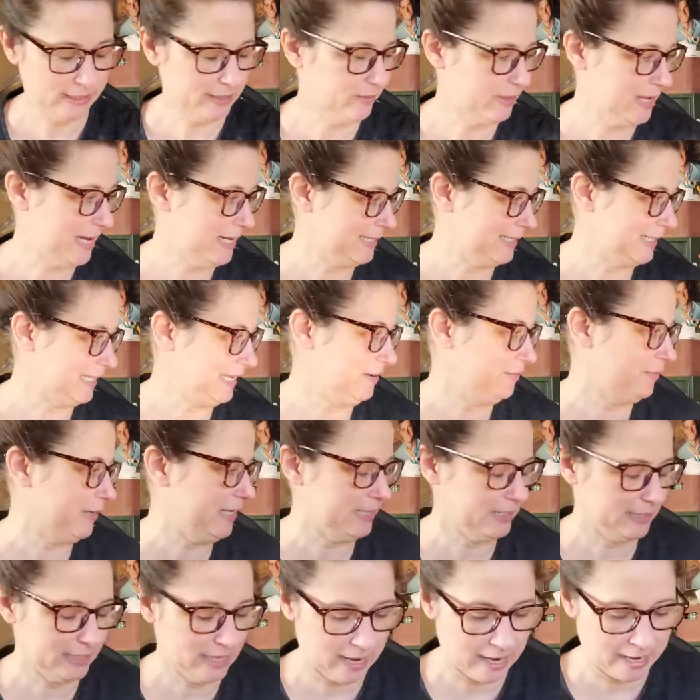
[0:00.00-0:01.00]
and
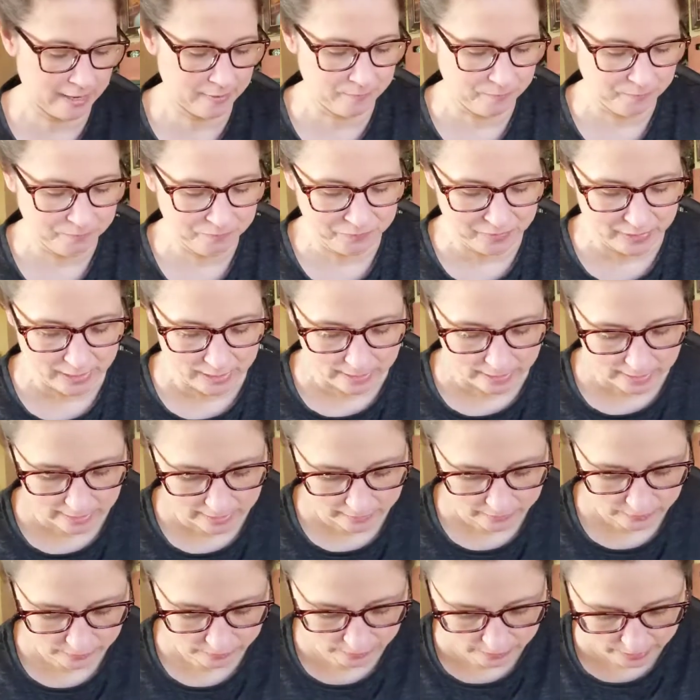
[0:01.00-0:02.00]
Thanksgiving time.
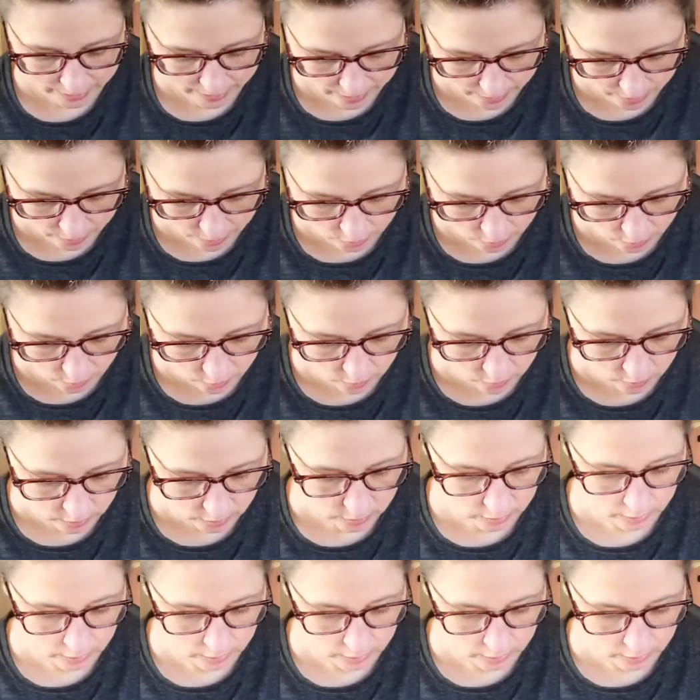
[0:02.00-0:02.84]
So